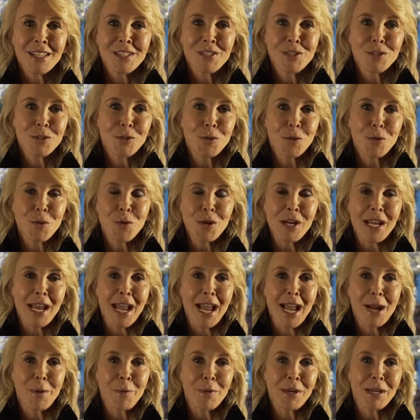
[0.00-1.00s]
his story,
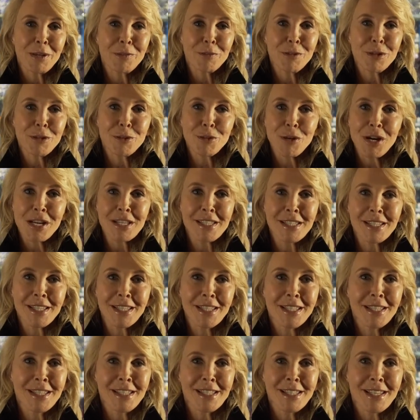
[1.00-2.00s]
how he
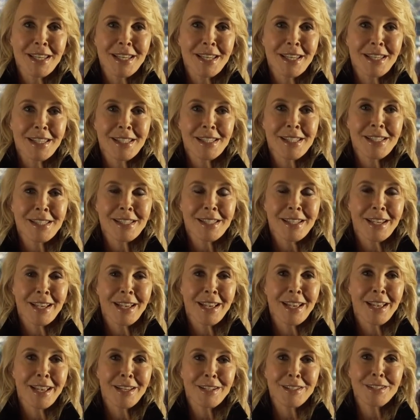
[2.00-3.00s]
redresses his
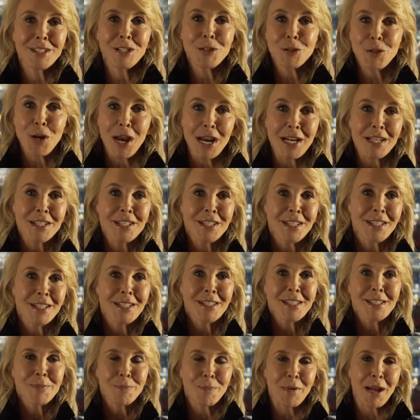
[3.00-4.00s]
detractors.